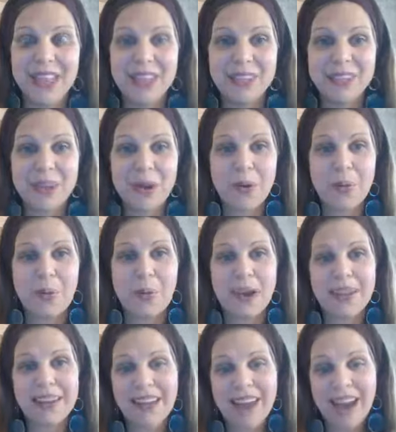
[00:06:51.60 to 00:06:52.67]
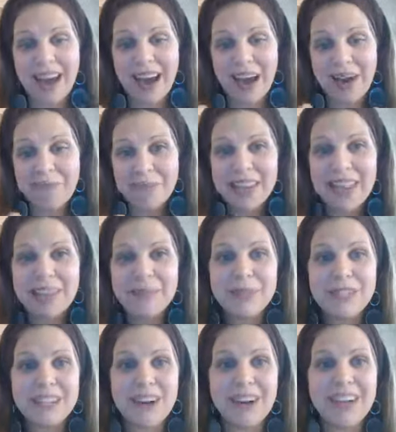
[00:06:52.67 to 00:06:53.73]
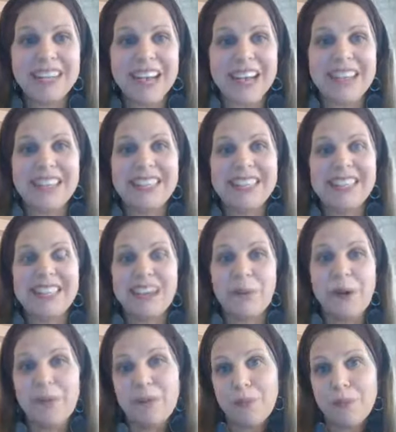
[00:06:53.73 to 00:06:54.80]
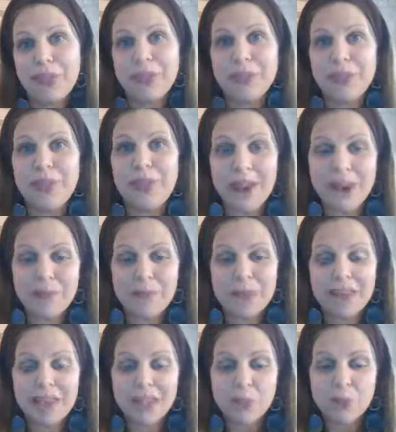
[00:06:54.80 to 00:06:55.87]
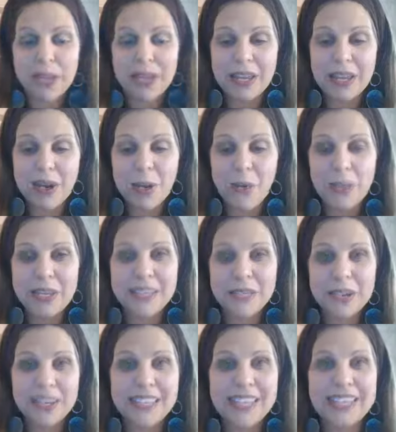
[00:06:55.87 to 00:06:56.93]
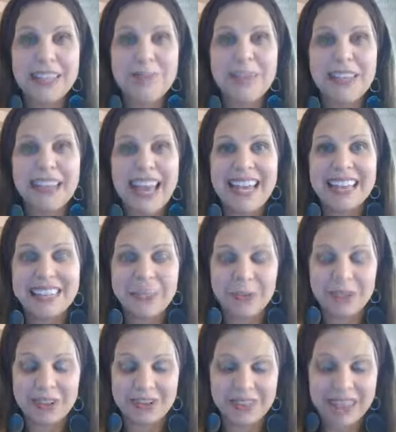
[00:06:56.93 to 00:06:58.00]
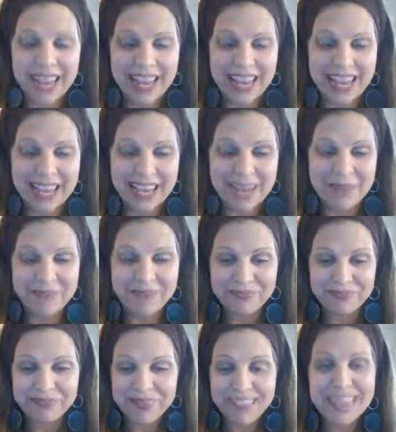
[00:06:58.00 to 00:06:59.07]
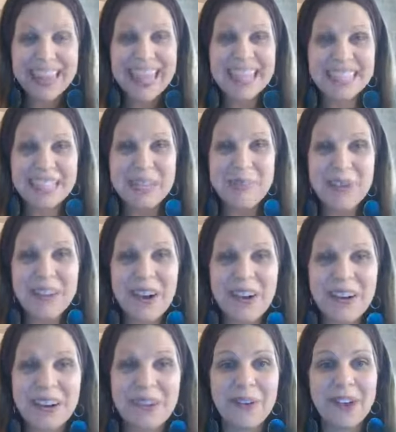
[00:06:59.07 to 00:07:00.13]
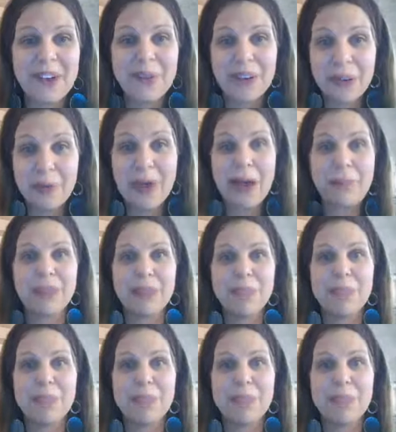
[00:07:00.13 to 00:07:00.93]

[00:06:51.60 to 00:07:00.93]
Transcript: So what EMDR does and what we do in therapy is we sort of simulate sort of like CPR in a way, where you're helping the